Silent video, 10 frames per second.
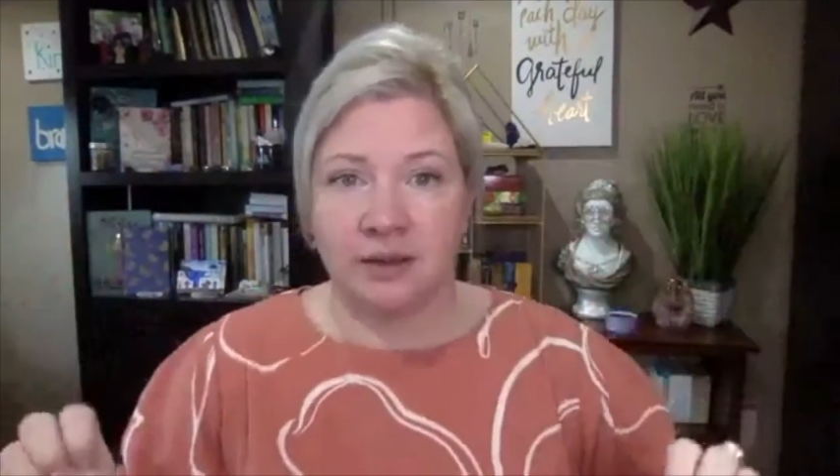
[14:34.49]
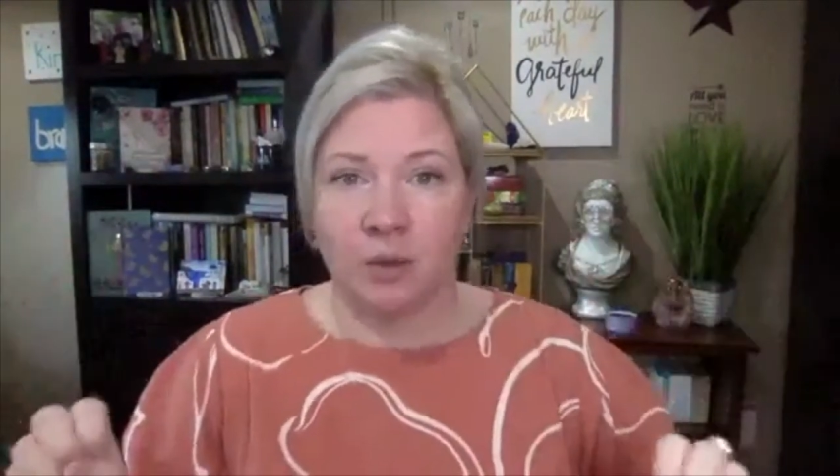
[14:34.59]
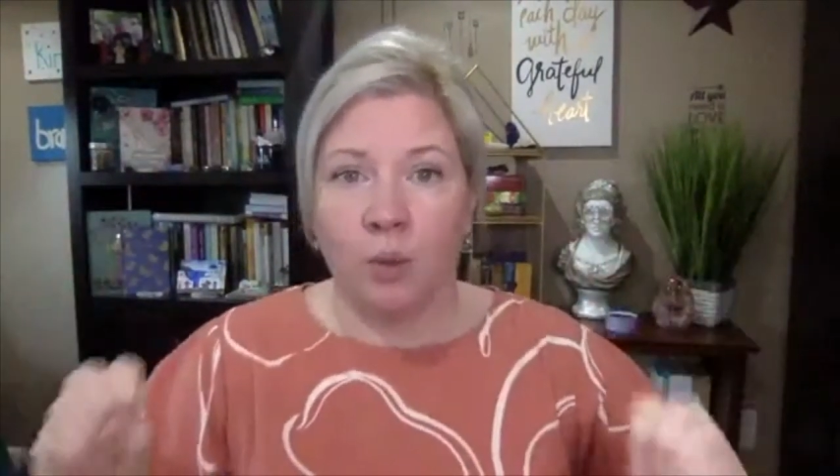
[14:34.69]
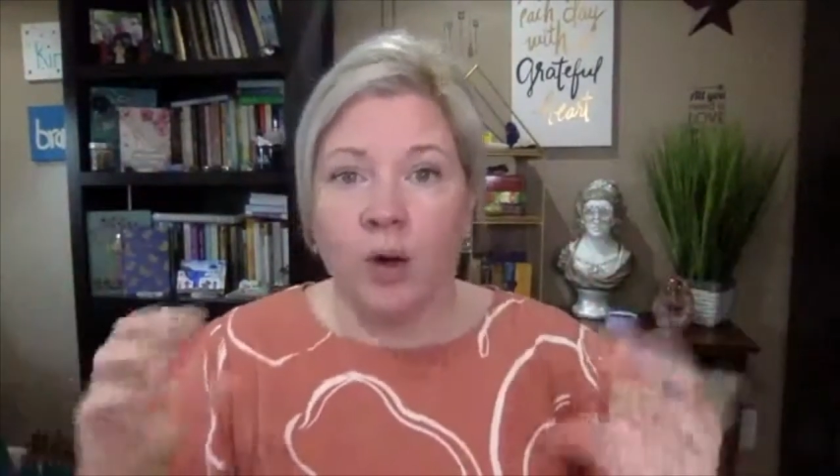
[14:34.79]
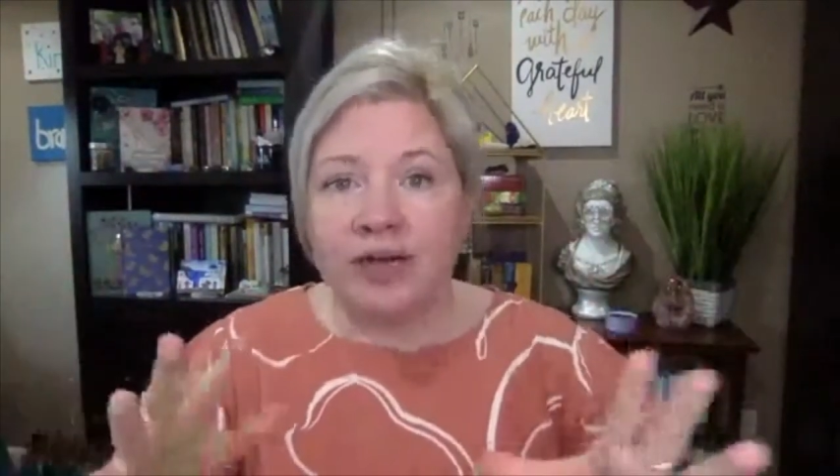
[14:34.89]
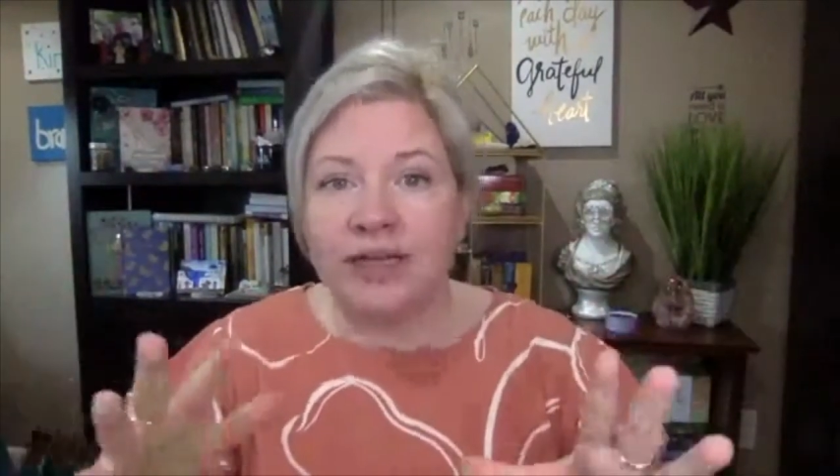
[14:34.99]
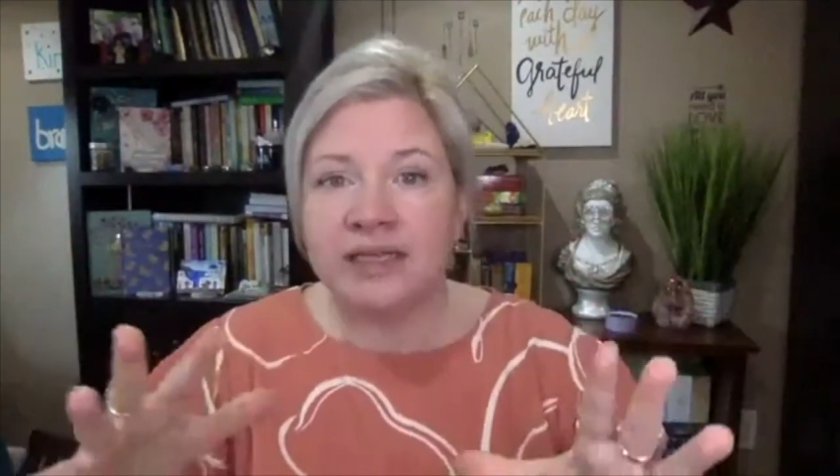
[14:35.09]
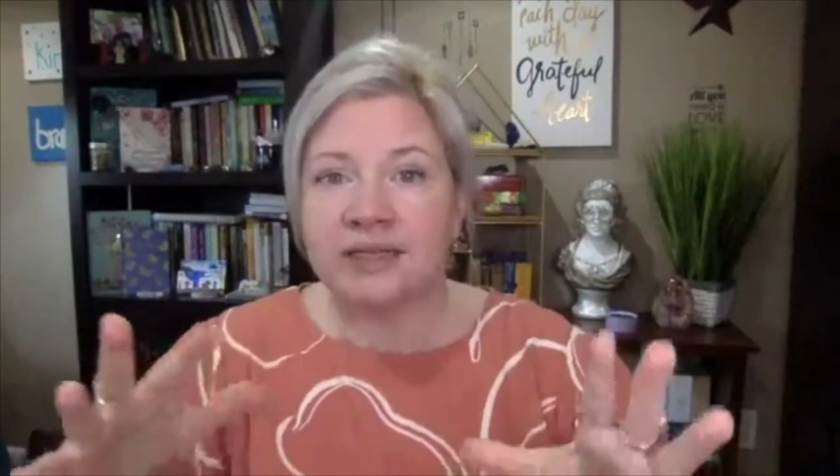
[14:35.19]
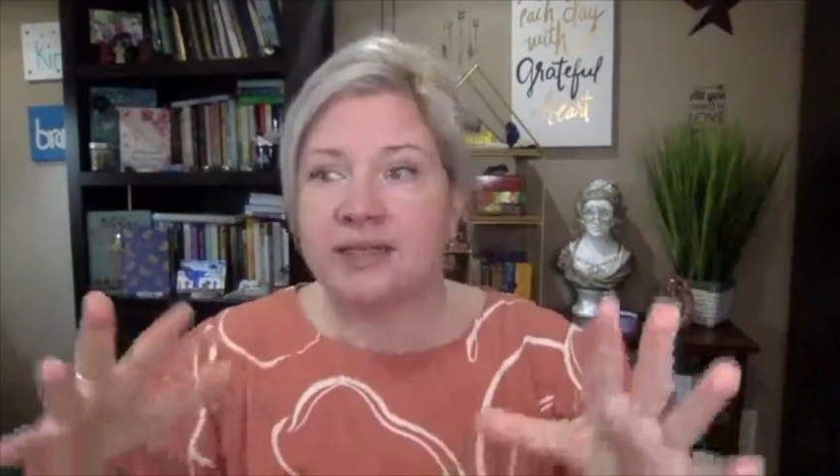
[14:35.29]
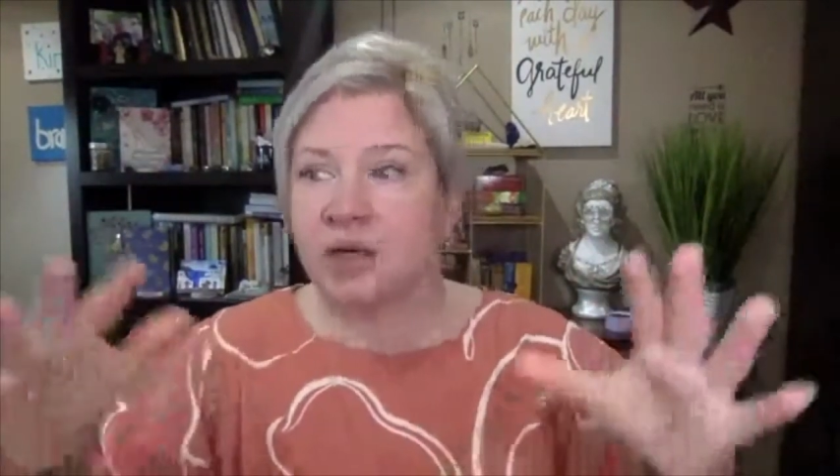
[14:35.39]
What it
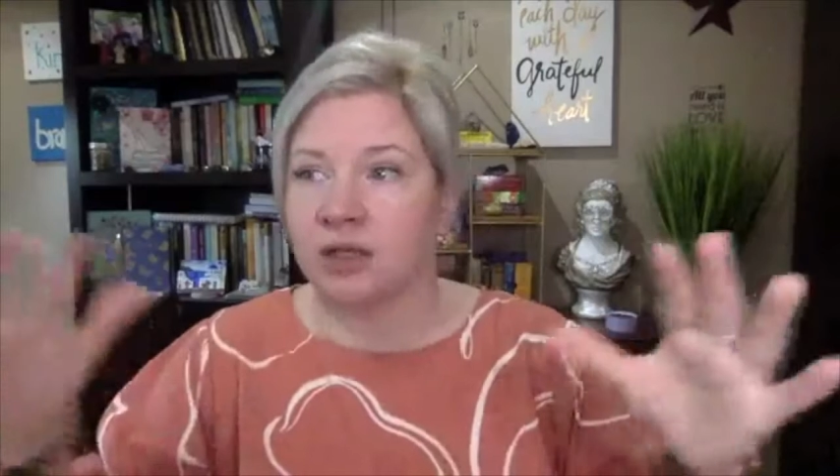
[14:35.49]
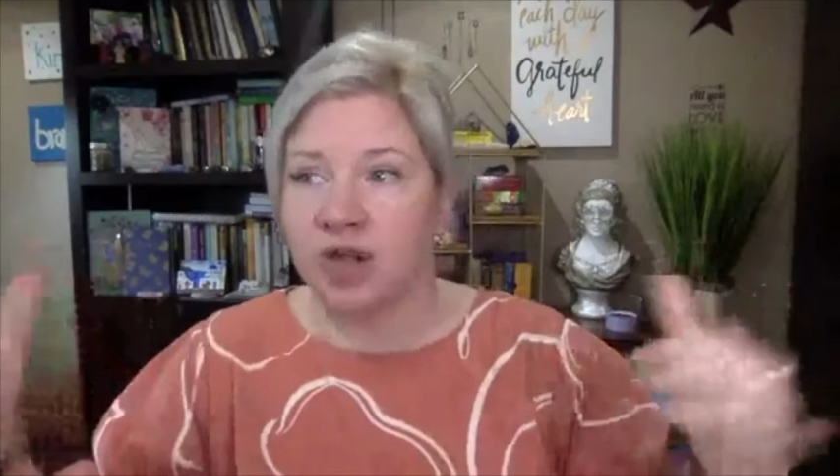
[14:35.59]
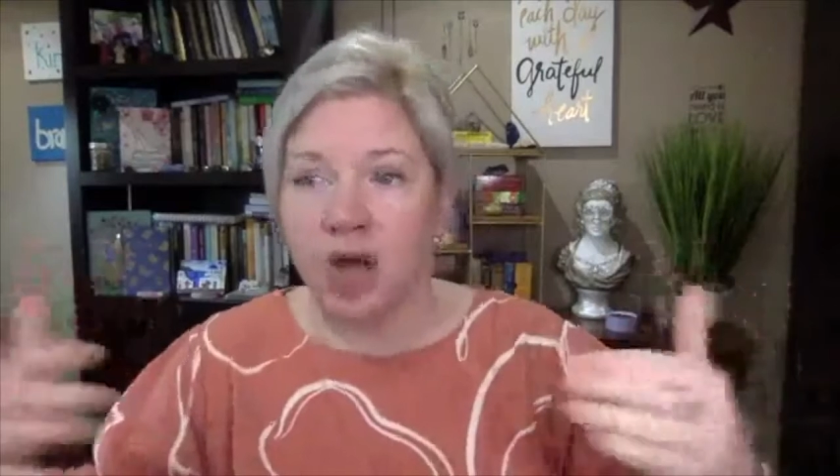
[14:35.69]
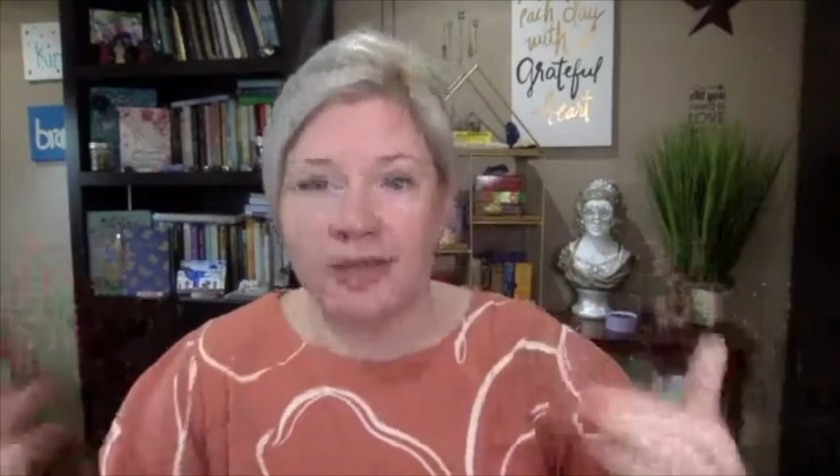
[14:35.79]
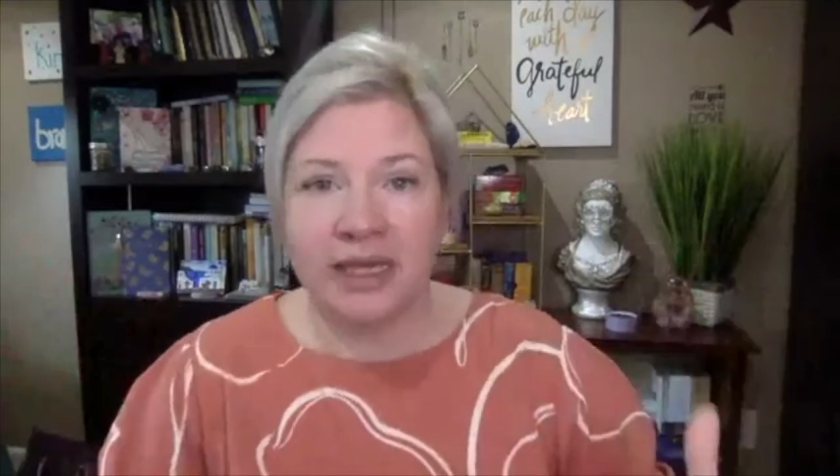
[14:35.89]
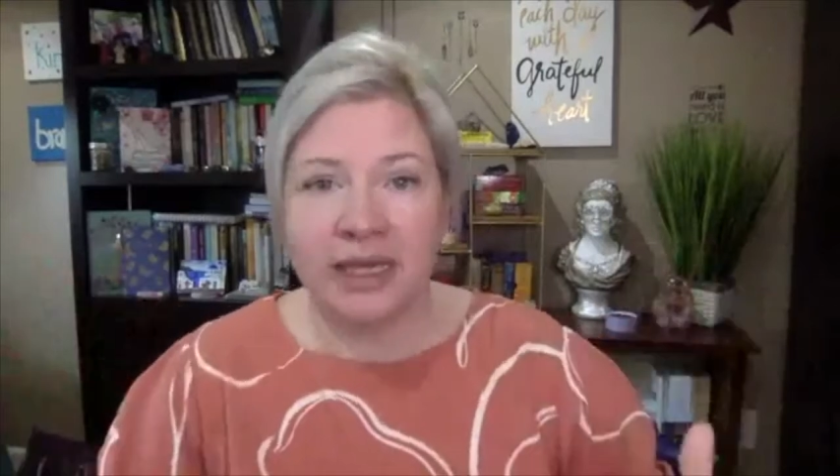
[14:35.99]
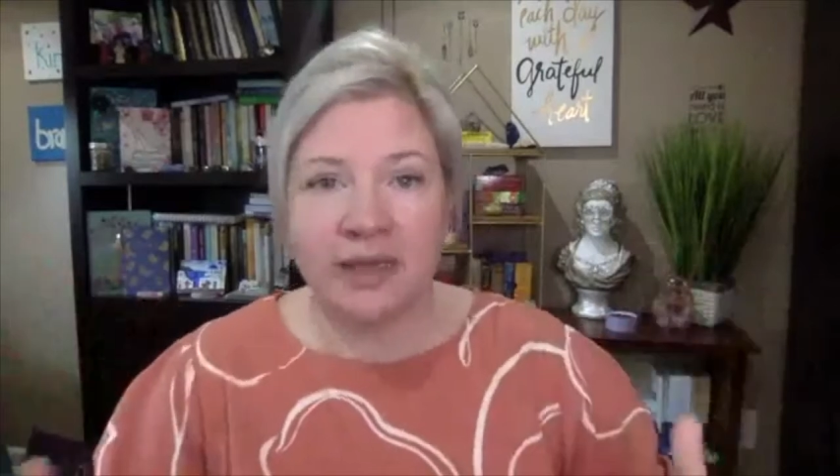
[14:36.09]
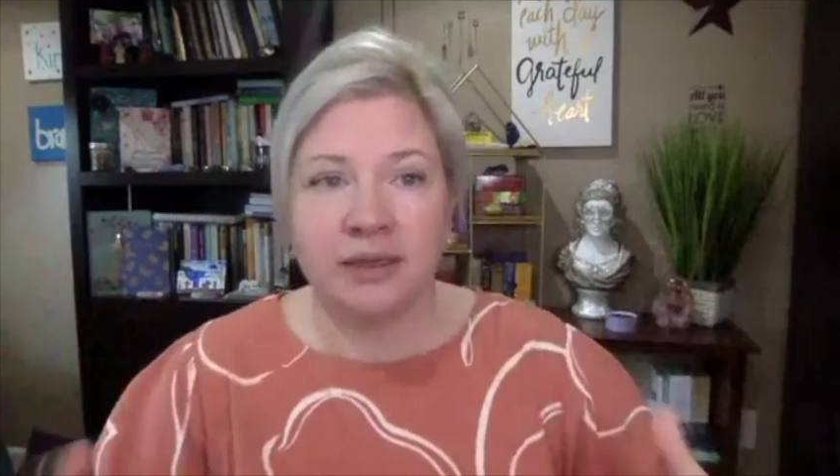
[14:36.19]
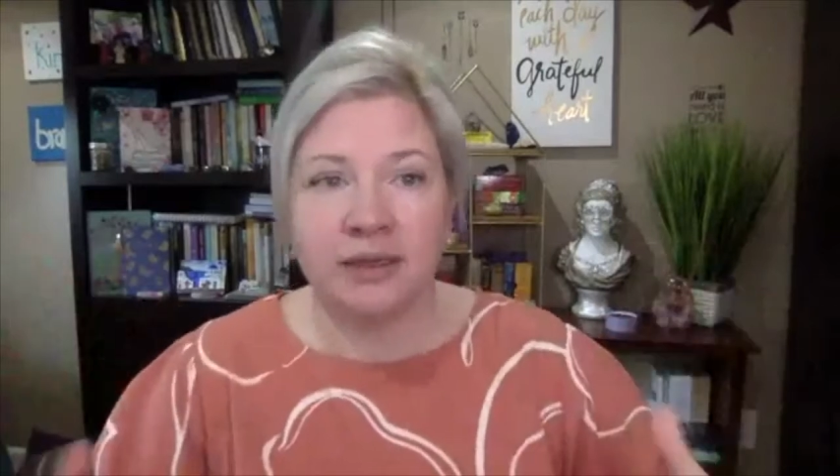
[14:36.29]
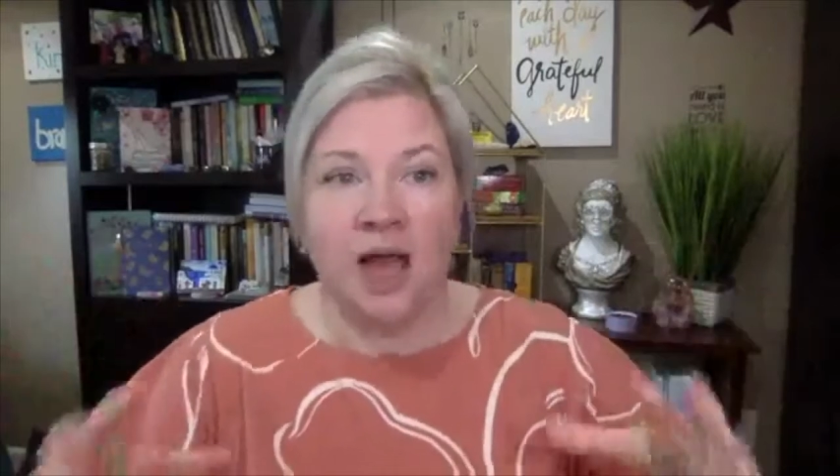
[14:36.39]
is starts coming in.